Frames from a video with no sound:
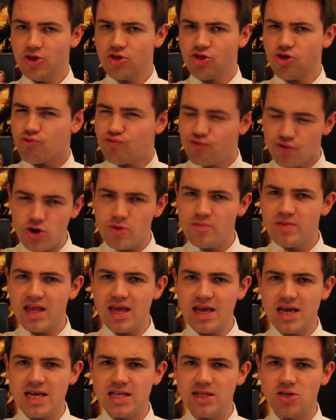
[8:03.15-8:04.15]
the room that
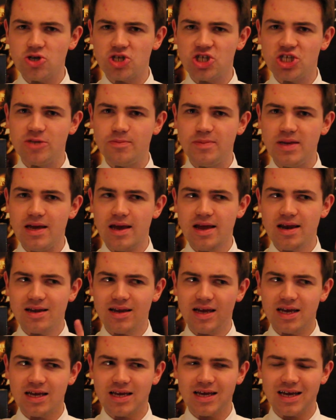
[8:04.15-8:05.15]
he looked to be in,
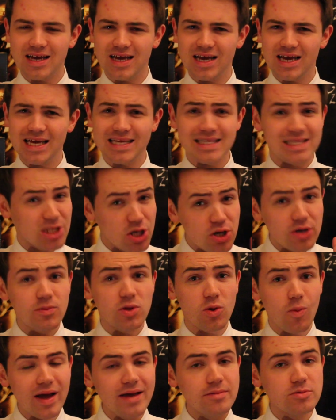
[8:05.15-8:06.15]
like,
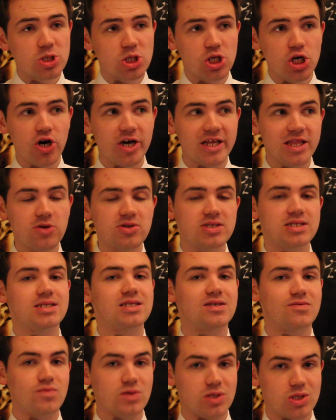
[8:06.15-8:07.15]
the way it was cut, it looked
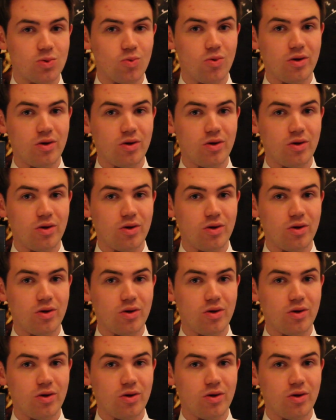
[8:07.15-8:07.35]
as if Mr.